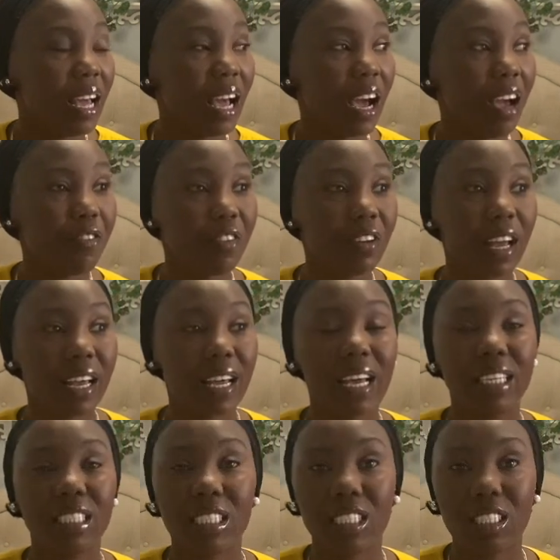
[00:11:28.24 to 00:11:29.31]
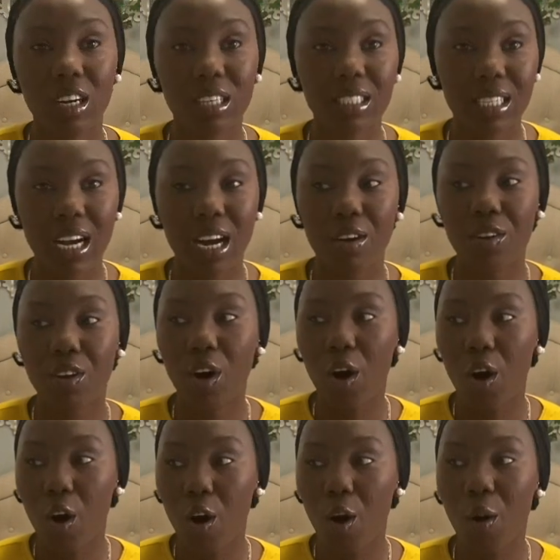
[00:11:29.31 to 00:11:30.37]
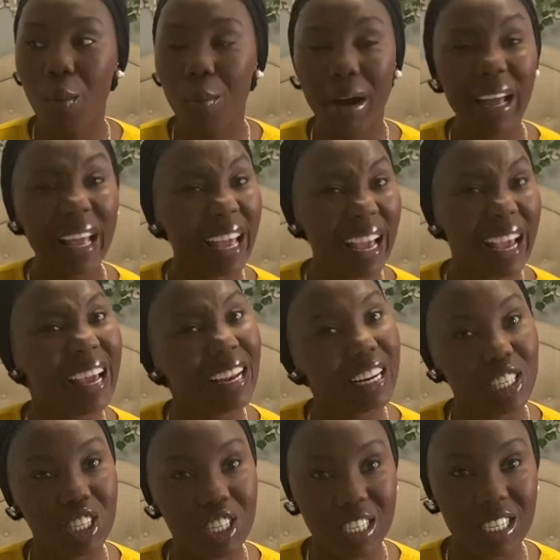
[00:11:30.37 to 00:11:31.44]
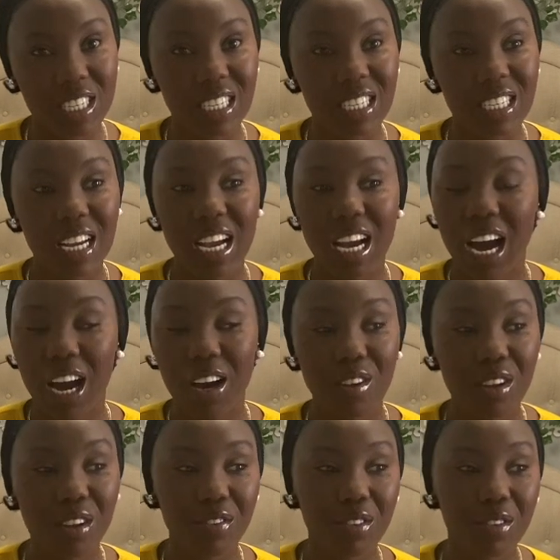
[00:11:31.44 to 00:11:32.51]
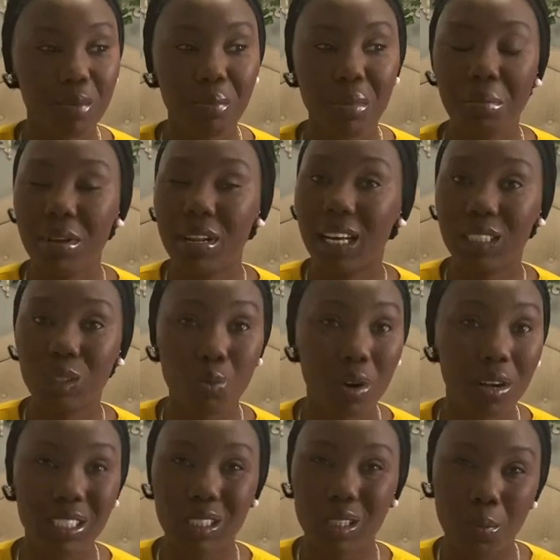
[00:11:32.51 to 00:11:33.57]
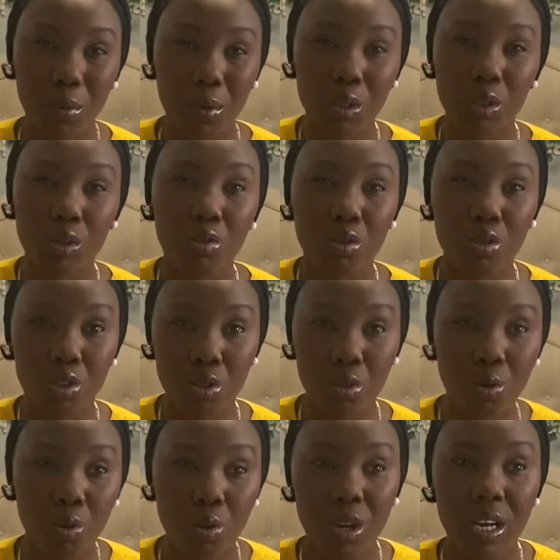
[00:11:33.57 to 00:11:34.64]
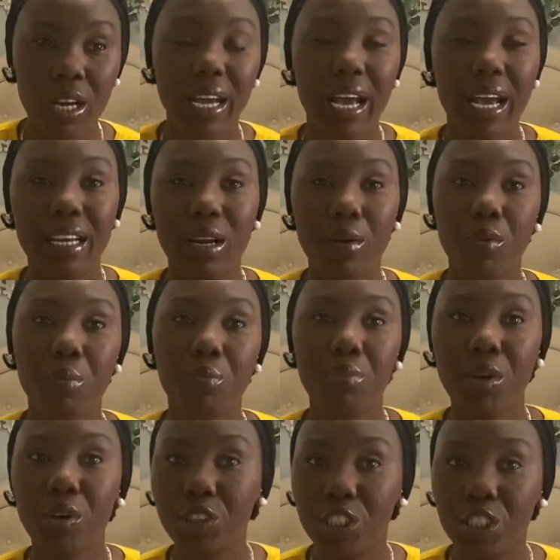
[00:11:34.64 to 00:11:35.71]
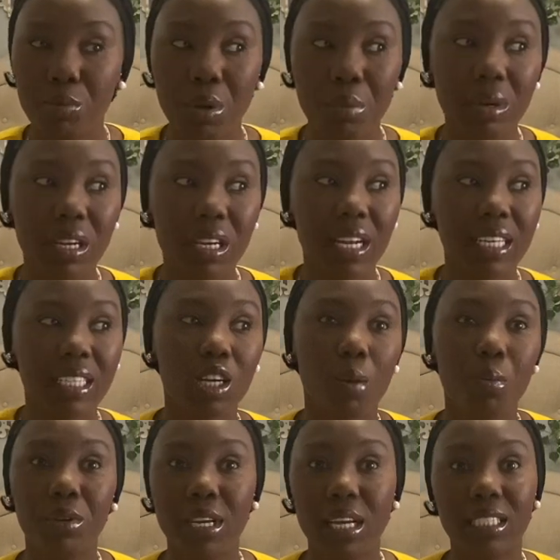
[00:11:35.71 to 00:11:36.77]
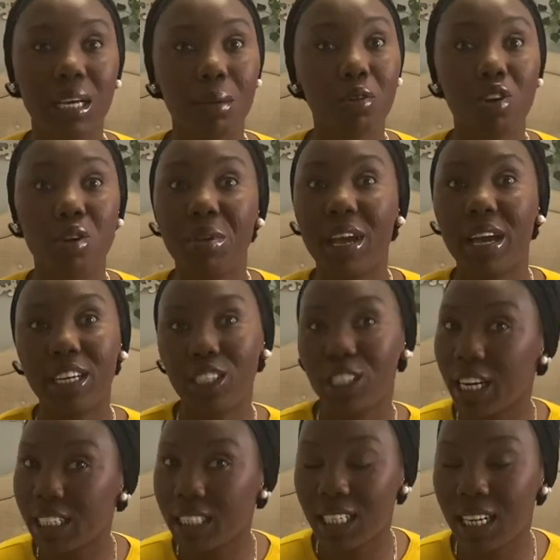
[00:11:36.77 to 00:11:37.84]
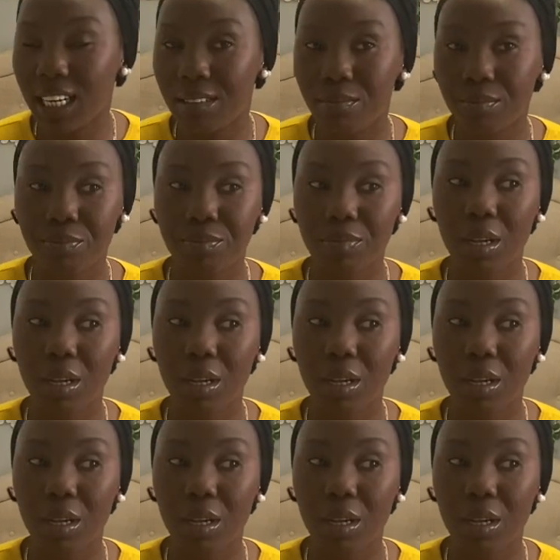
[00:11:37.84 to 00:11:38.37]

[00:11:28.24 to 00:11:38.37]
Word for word: I feel like it sucked out all my energy. I don't even know. Maybe that's what it's supposed to do and then rebuild you. Maybe in the next couple days, I'm gonna be energized again.